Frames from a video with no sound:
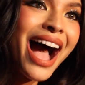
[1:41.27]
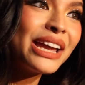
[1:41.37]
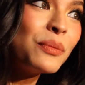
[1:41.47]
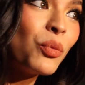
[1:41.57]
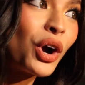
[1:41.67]

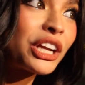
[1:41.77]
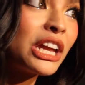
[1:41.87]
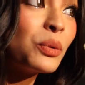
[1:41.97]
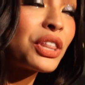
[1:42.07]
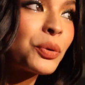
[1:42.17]
I am
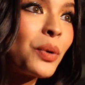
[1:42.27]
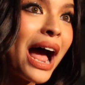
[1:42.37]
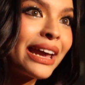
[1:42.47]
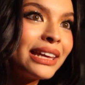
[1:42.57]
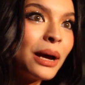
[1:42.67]
working with
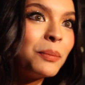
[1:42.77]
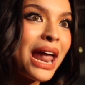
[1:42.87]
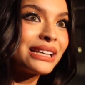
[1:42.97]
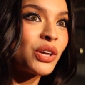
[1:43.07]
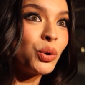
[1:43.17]
Ryan
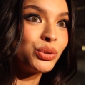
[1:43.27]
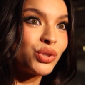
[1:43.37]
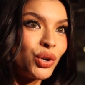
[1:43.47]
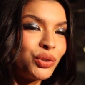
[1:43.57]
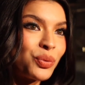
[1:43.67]
Ablaza
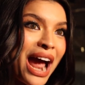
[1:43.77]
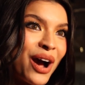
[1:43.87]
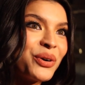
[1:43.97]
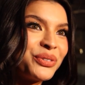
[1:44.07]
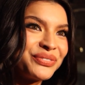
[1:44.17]
Uson Rao.